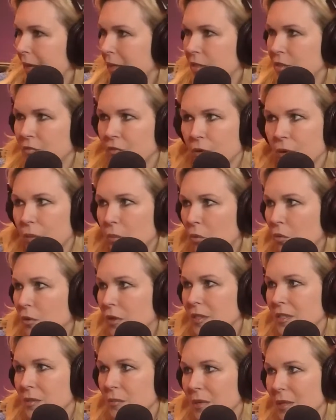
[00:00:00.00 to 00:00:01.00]
It's very
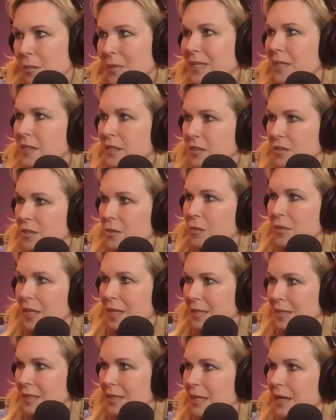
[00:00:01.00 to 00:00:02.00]
important to me because of some
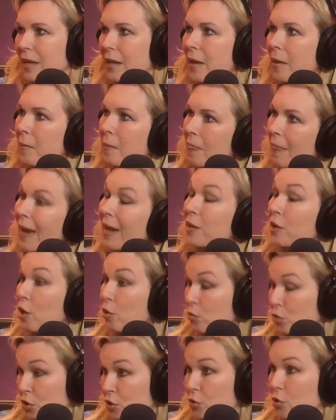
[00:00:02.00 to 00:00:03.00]
things that I
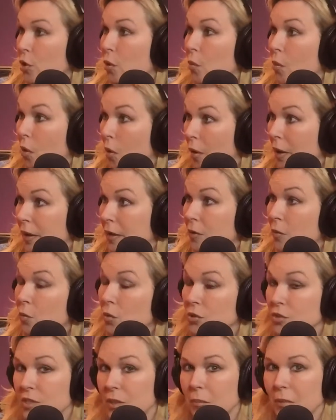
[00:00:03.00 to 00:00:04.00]
know do go on
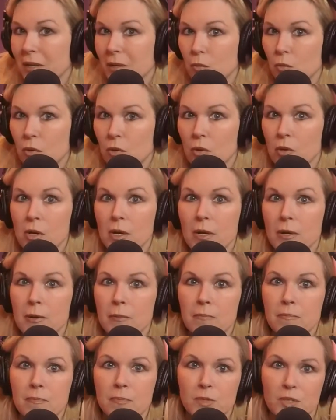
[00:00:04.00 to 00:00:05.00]
where somebody will
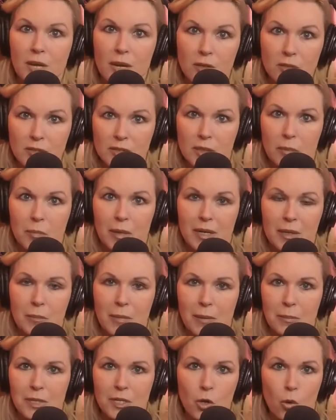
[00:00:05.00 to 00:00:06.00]
tell somebody
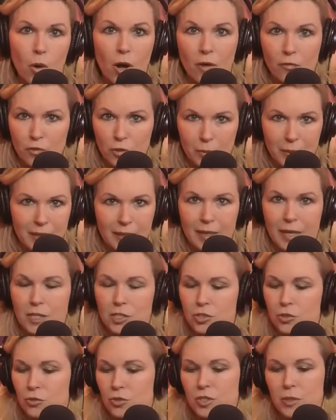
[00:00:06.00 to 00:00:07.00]
maybe go off your
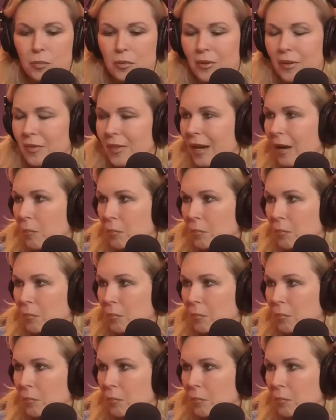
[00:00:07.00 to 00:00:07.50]
medication or something like that.